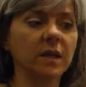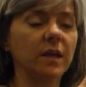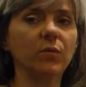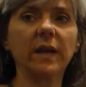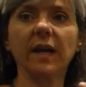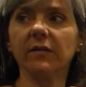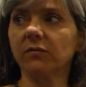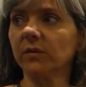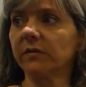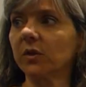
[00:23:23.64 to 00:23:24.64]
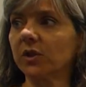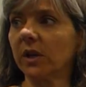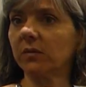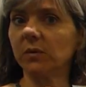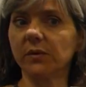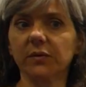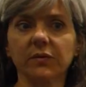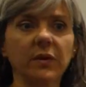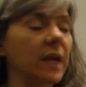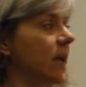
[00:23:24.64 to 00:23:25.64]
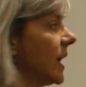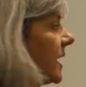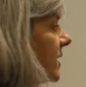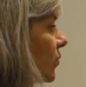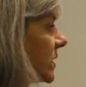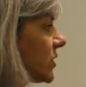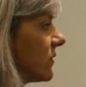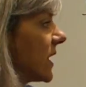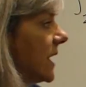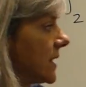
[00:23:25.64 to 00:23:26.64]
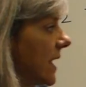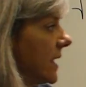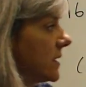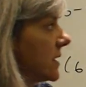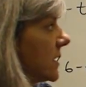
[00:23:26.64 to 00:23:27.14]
and we have reverse chain rules. And then once you've got that,